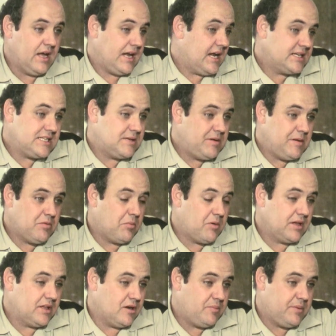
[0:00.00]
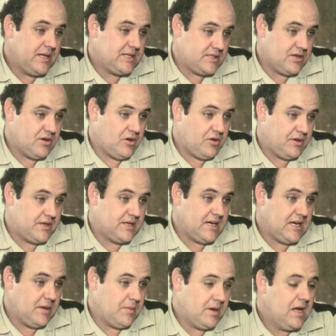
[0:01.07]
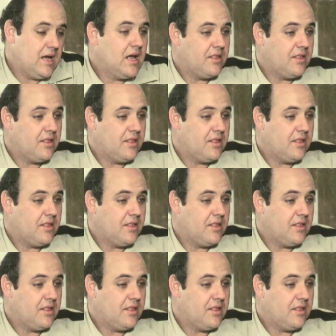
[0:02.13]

And I see people bring their pets in all the time.